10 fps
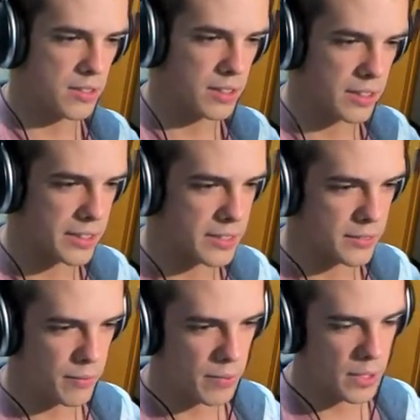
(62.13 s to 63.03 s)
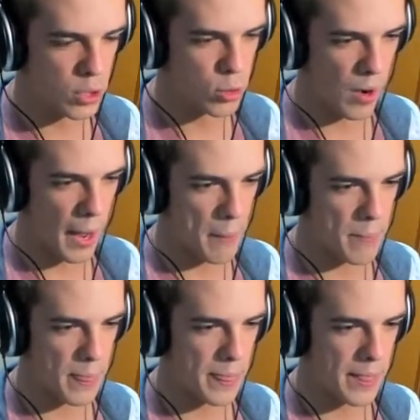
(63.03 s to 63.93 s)
Lee? Crap.
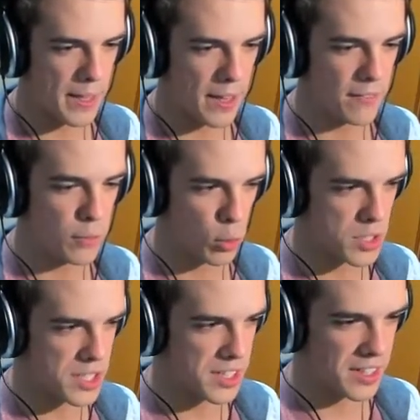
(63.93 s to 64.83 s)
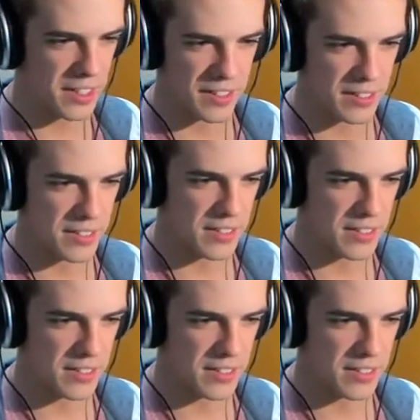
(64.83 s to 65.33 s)
I'm 14 again.